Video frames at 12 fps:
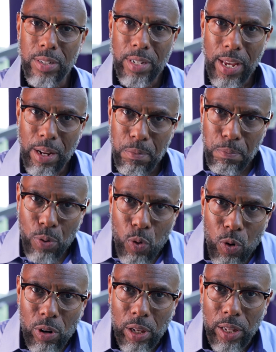say it
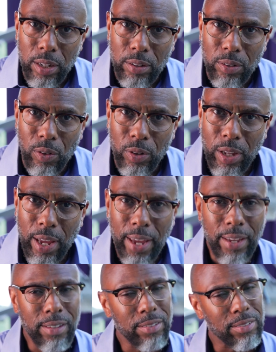poorly, okay?